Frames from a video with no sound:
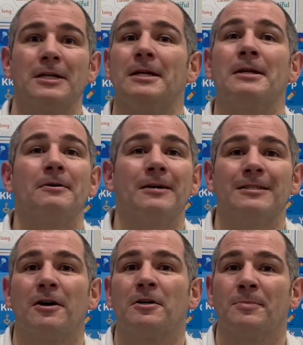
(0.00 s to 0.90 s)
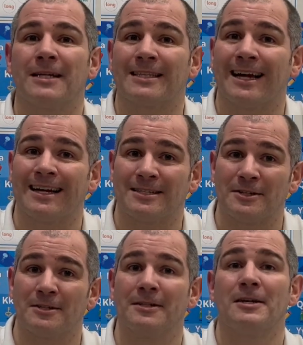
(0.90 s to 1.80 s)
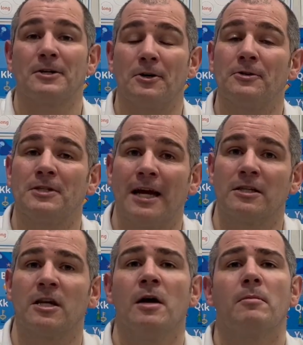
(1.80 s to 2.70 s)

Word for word: You know, it's hard to predict the actual context,